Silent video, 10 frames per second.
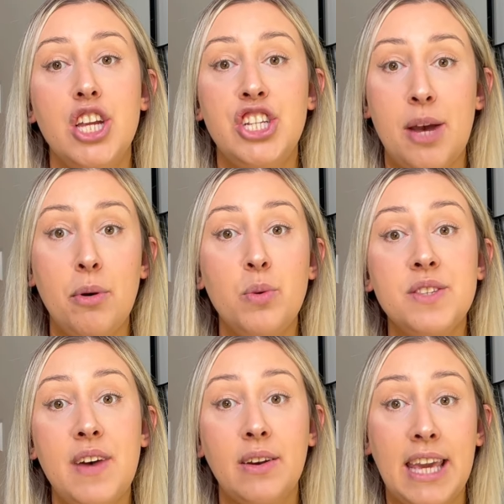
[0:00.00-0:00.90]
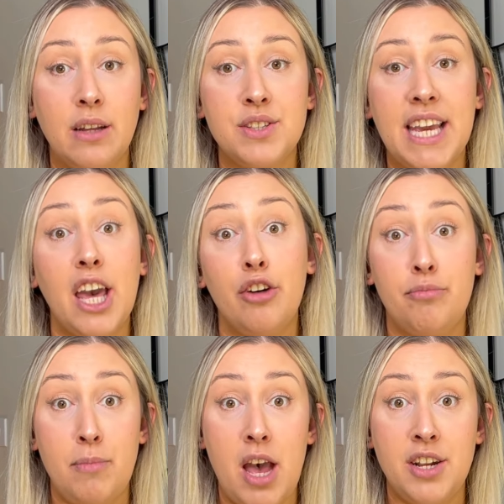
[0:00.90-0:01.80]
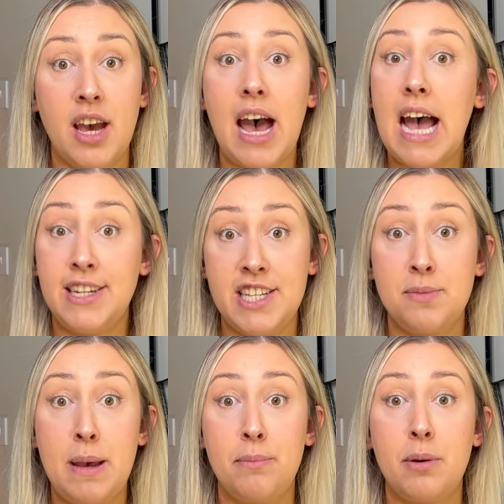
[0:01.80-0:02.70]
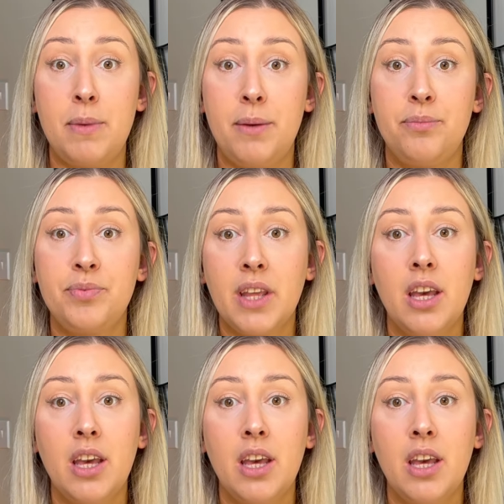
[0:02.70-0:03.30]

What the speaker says: Jemma was found guilty of murder and dismemberment.